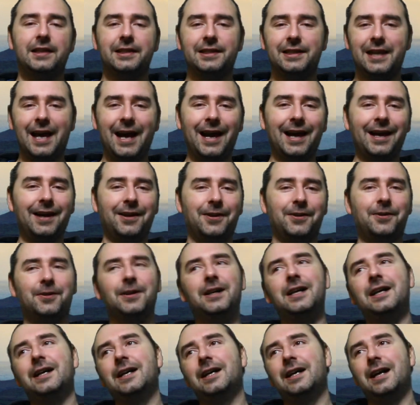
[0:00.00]

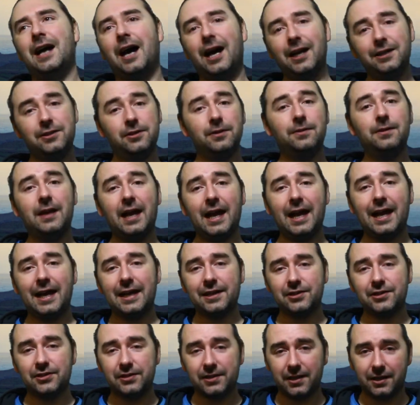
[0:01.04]
Now, I do get
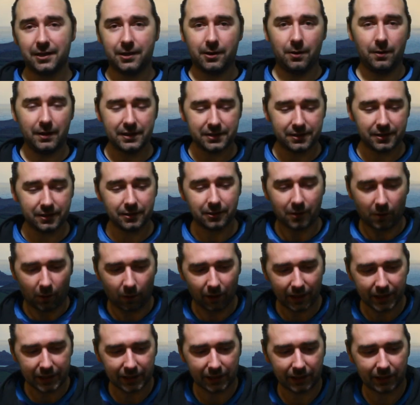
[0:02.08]
asked a question
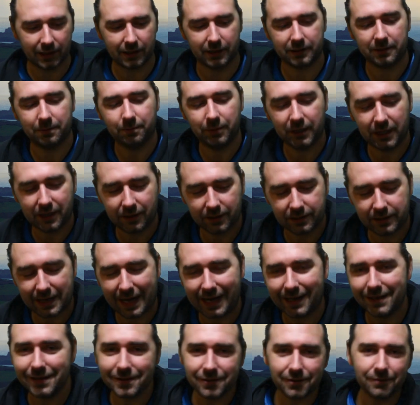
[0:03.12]
quite a lot because,
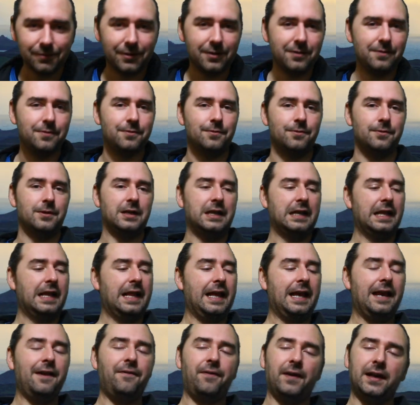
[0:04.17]
as you know,
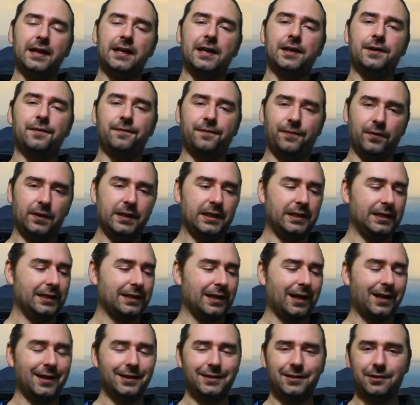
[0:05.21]
if I can avoid it,
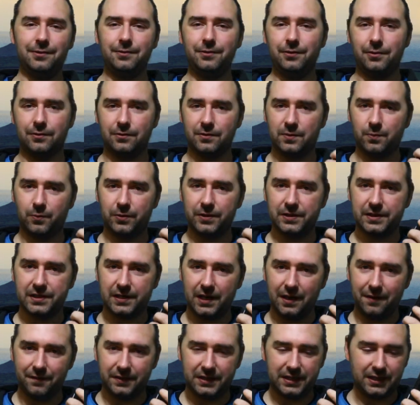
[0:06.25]
I don't use
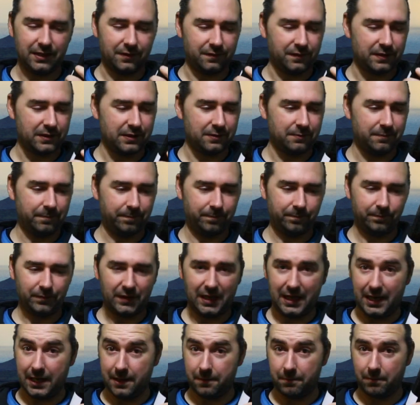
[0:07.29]
preservatives
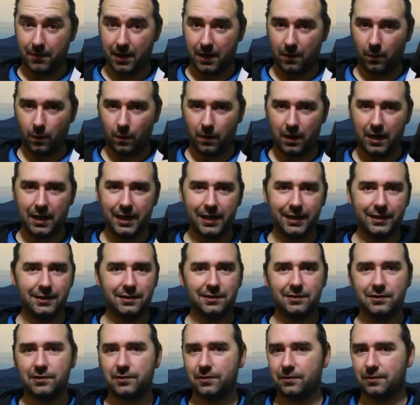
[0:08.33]
in my
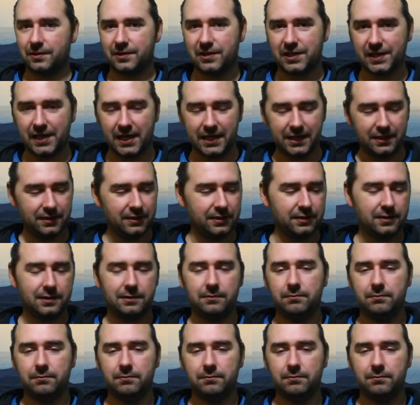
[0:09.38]
wines or ciders